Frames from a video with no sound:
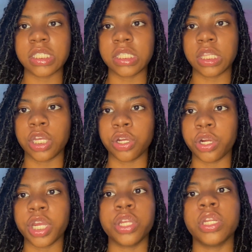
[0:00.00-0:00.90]
thicker and
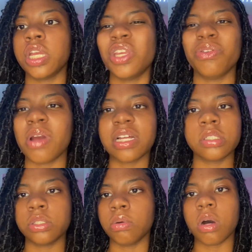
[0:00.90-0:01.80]
you don't have to
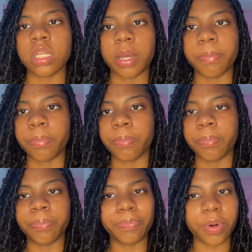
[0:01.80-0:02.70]
do all that
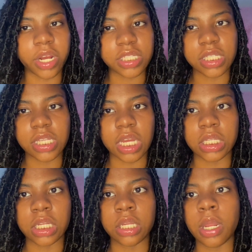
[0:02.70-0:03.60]
process I did,